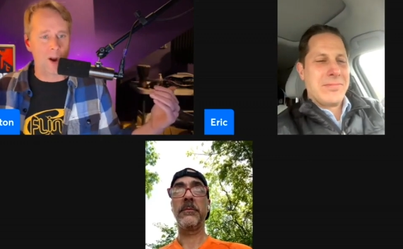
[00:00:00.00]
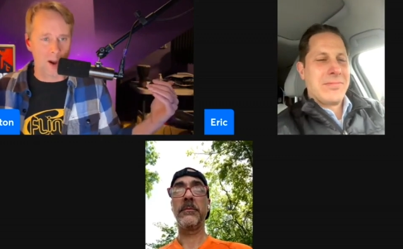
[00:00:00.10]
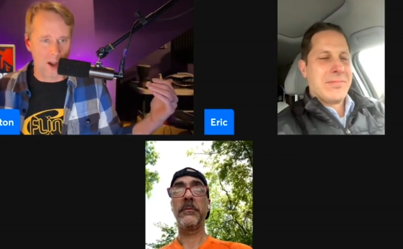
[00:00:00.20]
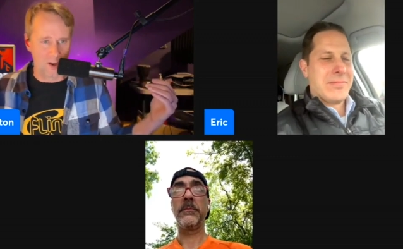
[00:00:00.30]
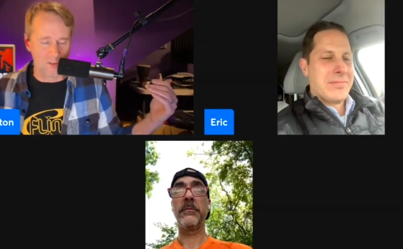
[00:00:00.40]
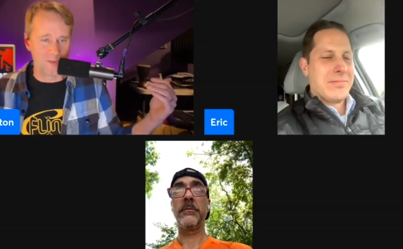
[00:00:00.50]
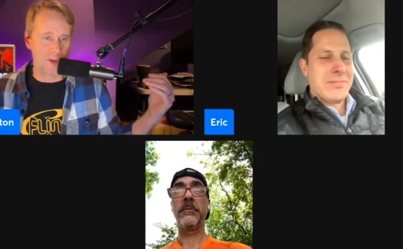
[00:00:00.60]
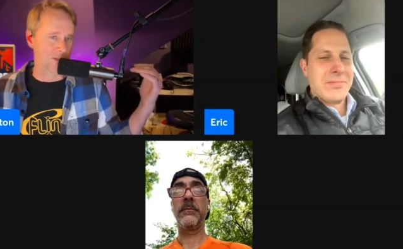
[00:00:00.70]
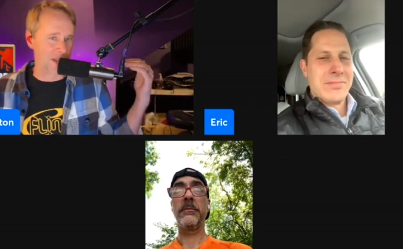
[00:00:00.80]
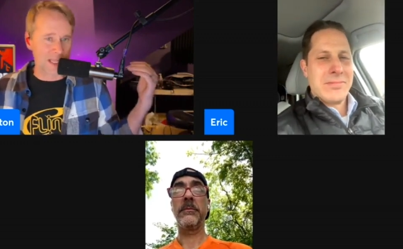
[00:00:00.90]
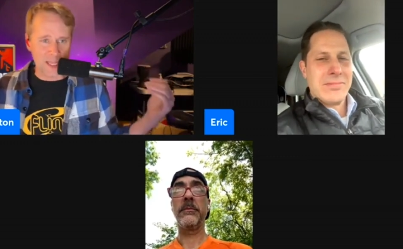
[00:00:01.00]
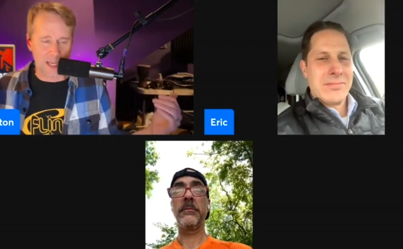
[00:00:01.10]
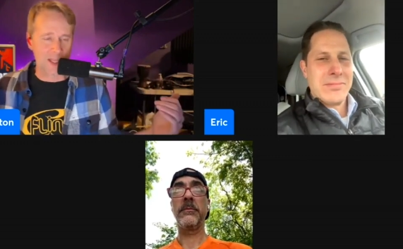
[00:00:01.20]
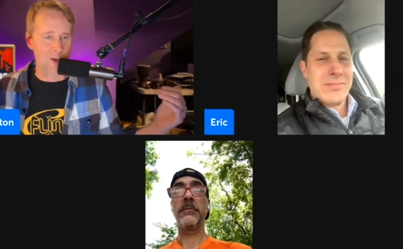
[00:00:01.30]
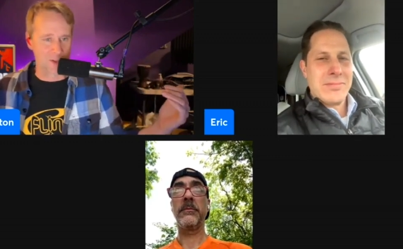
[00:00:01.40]
Speaker 1: of of the
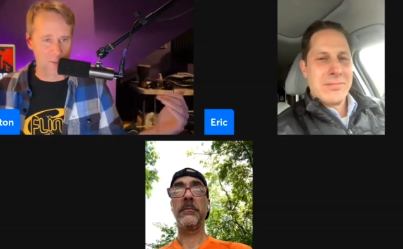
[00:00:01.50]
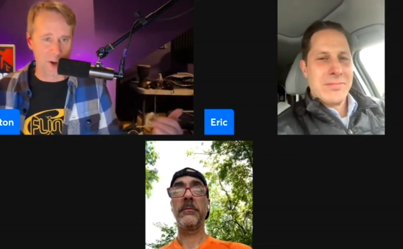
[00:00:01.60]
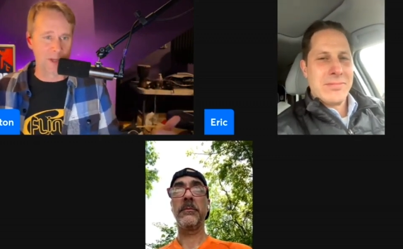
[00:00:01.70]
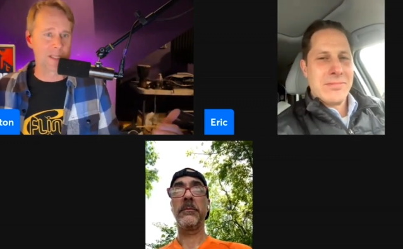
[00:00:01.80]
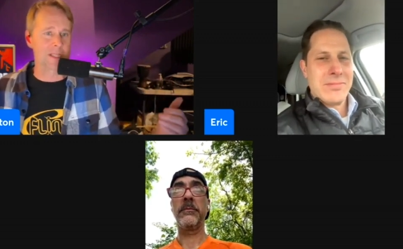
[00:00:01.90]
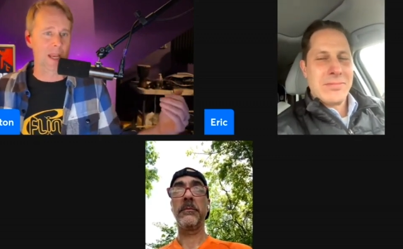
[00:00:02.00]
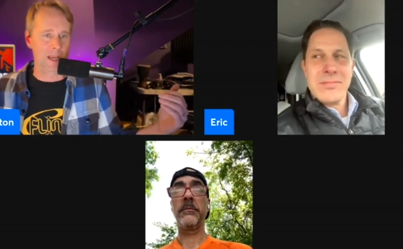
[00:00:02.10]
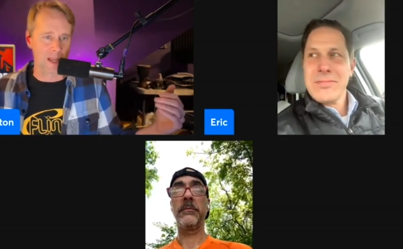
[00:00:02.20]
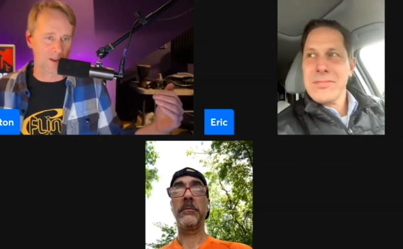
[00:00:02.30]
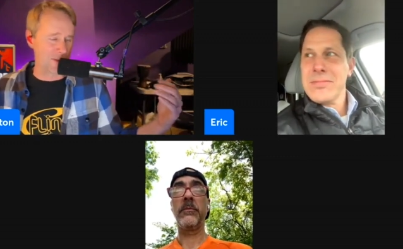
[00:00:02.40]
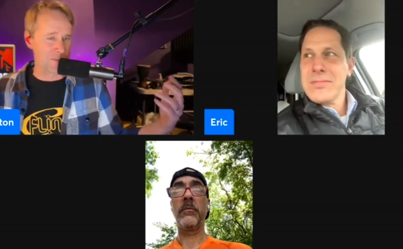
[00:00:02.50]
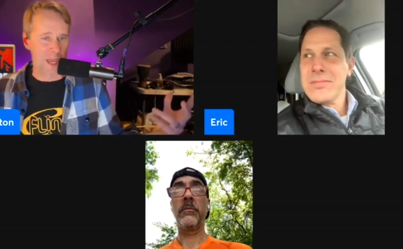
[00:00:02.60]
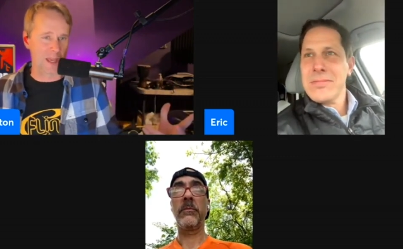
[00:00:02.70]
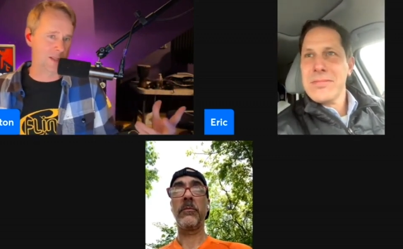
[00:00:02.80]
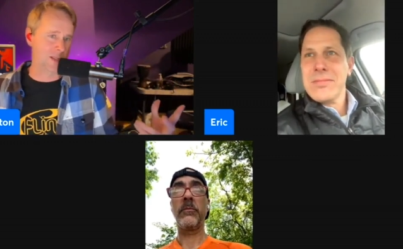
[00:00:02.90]
click in those moments, and if the
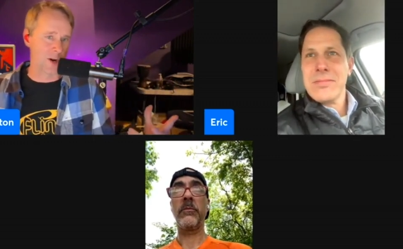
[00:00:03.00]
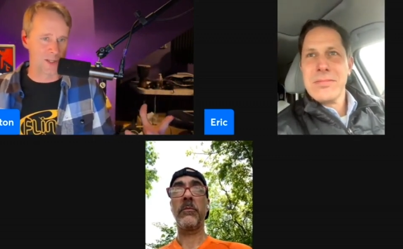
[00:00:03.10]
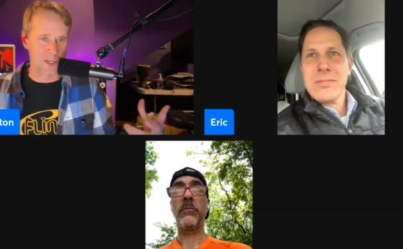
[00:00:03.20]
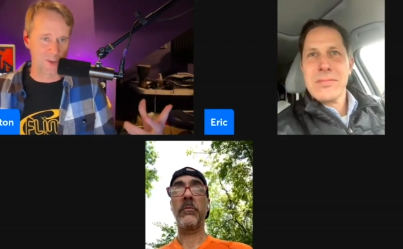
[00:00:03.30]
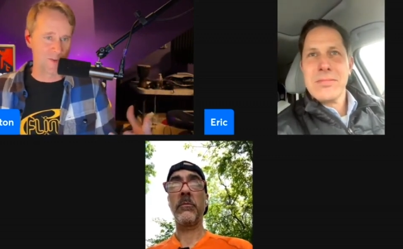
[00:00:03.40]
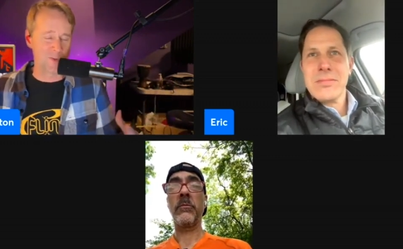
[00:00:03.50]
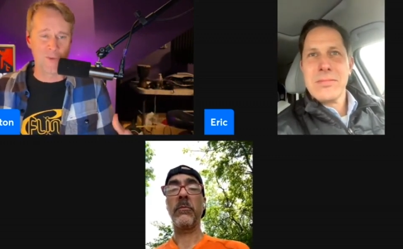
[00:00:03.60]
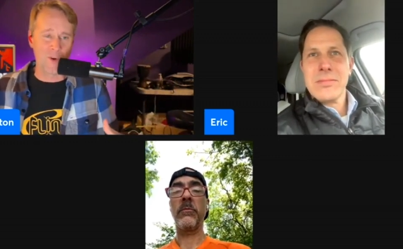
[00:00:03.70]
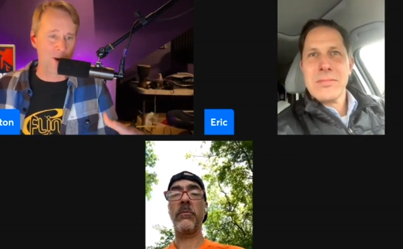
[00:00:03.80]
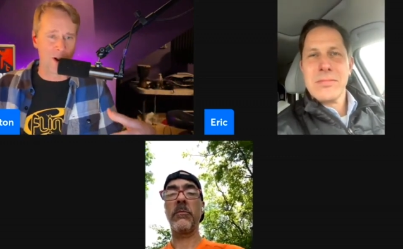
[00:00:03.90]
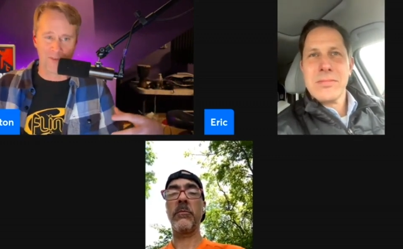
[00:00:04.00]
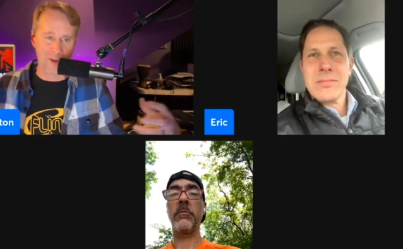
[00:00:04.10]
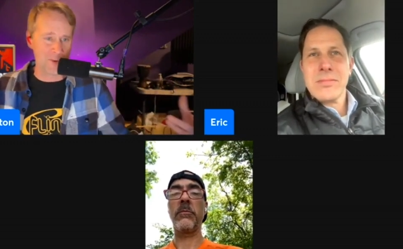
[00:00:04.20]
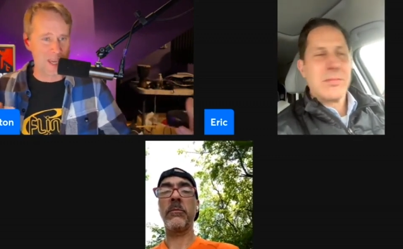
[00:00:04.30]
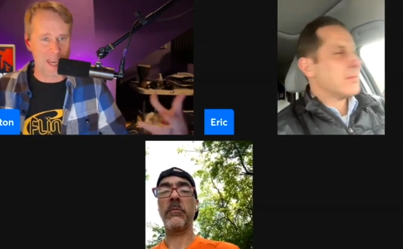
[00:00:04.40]
band starts to drift too far off
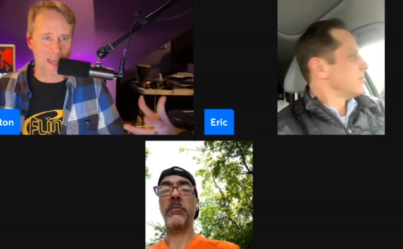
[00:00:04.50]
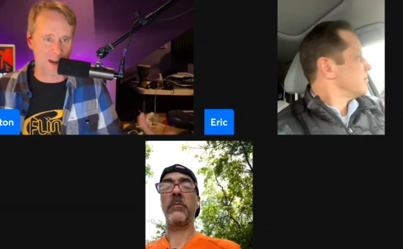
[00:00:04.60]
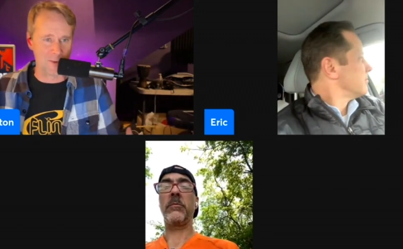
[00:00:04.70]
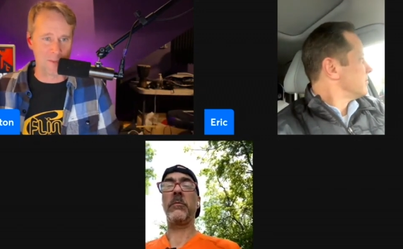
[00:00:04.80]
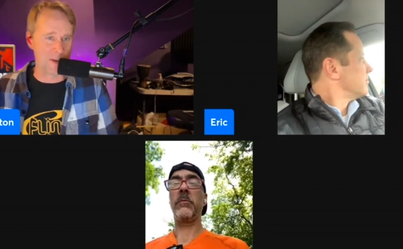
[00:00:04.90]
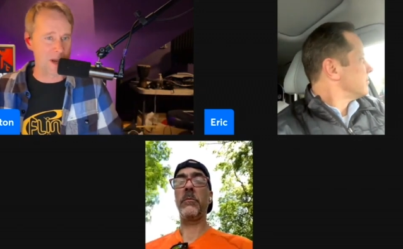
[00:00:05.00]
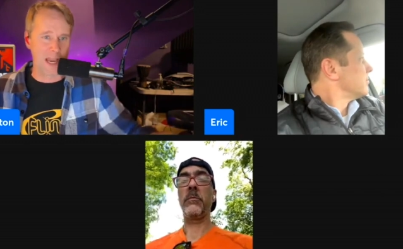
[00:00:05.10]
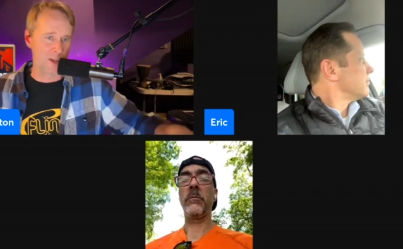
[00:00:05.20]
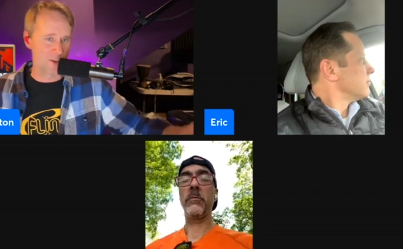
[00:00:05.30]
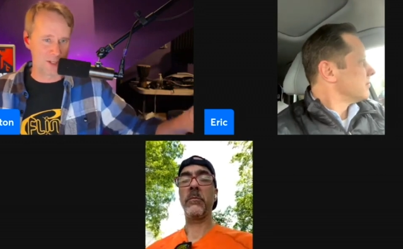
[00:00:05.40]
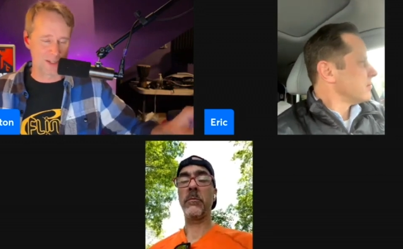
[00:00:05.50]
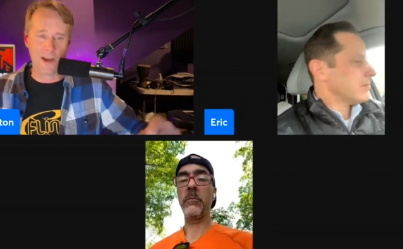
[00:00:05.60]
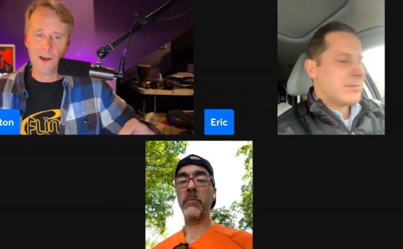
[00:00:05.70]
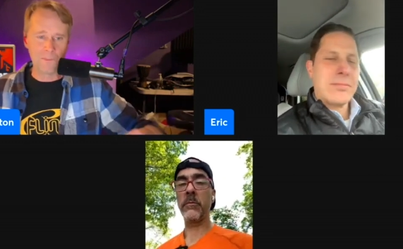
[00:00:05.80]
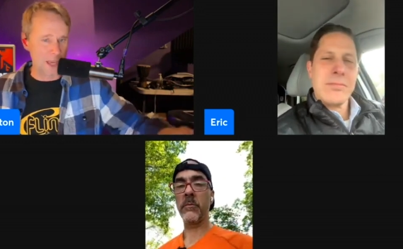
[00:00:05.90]
and you can't get everybody back, you just
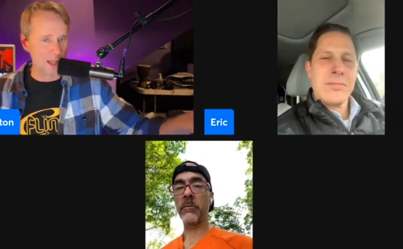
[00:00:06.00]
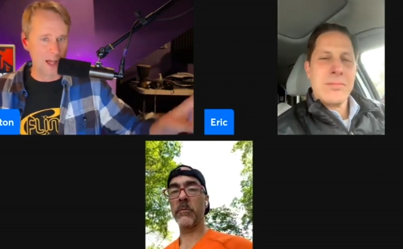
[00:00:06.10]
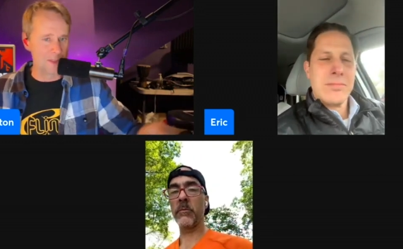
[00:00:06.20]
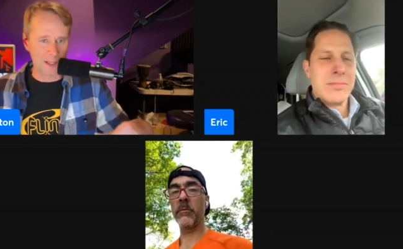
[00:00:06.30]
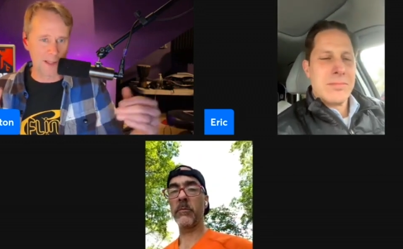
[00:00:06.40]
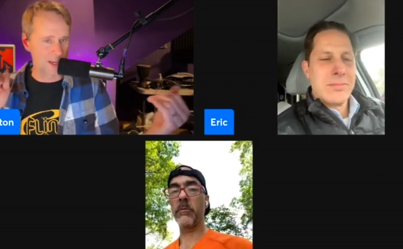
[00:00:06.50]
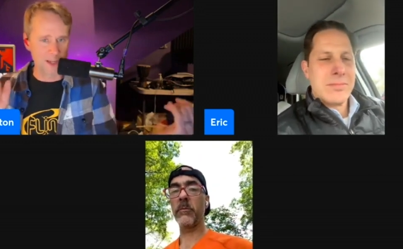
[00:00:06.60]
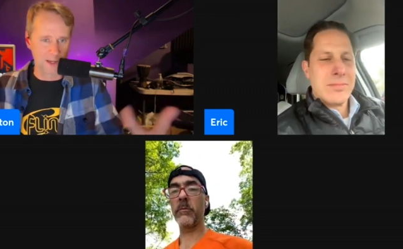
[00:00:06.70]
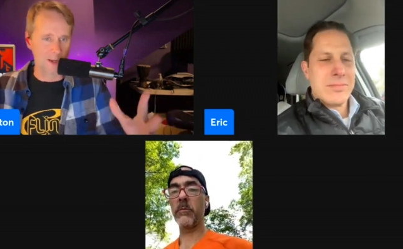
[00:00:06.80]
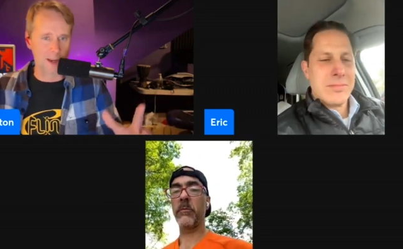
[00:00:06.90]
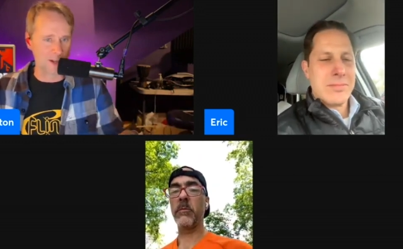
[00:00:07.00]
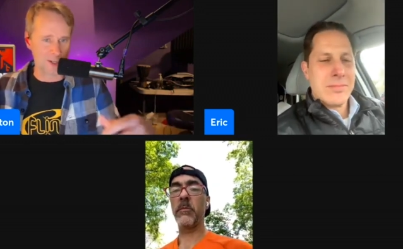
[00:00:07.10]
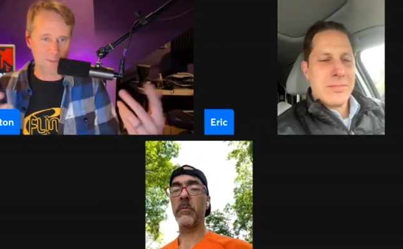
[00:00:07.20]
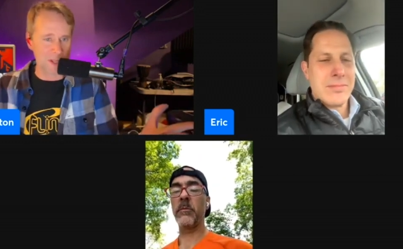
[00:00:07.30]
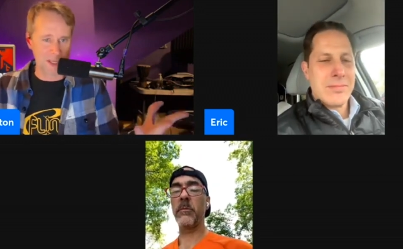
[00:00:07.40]
bail on the click and and
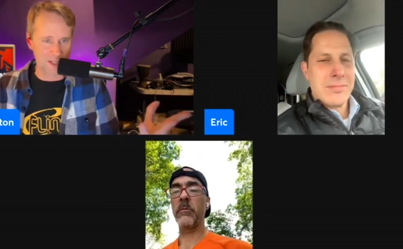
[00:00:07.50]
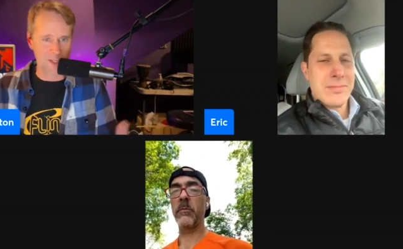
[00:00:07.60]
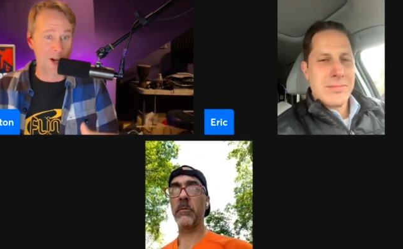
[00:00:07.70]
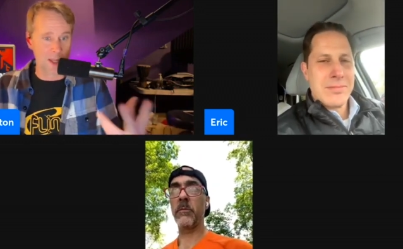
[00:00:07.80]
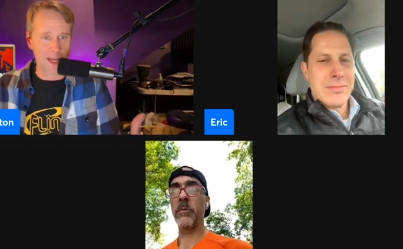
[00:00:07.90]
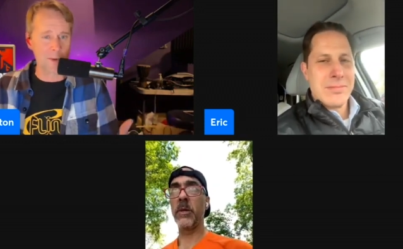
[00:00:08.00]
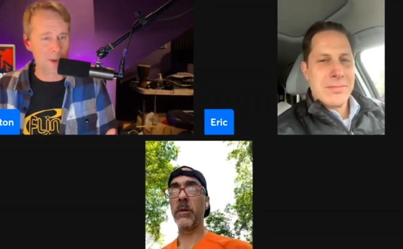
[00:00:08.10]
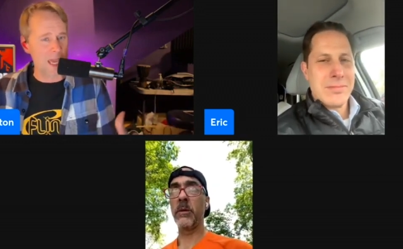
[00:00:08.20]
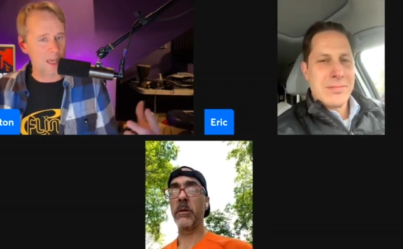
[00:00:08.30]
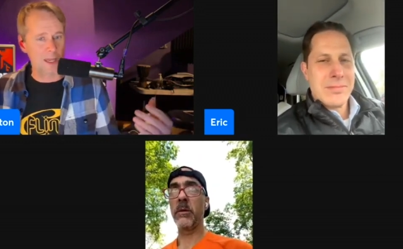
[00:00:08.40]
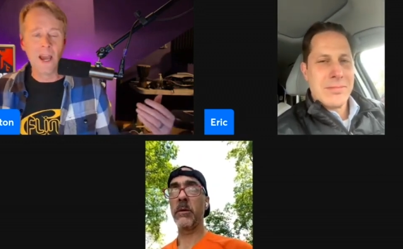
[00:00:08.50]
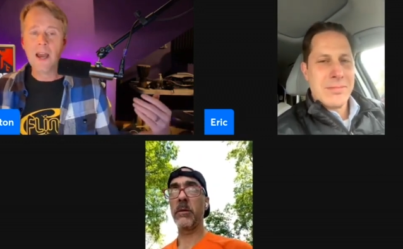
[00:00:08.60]
just play the song like a band.